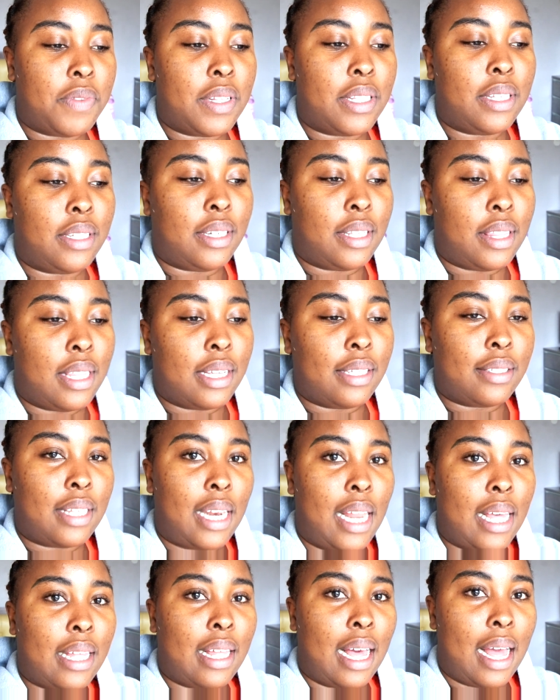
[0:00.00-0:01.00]
the little things
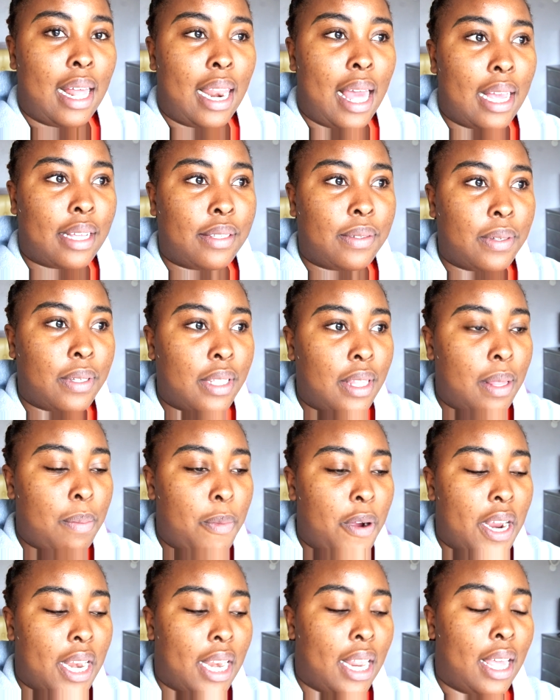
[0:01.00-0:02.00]
that like I like doing in the
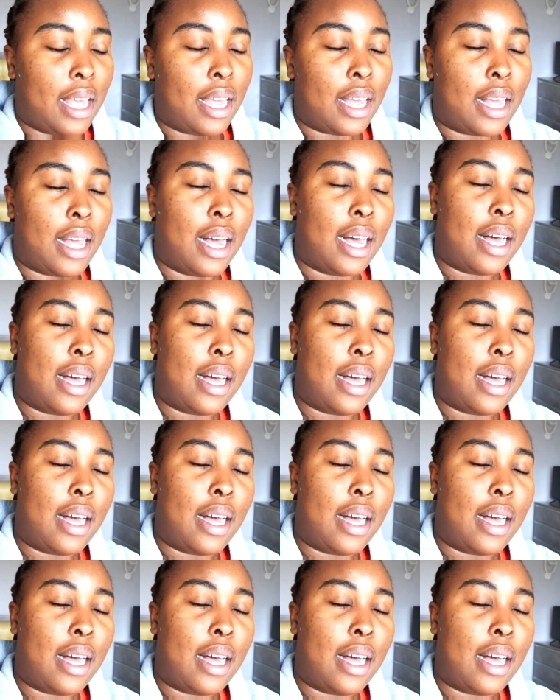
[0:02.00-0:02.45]
morning.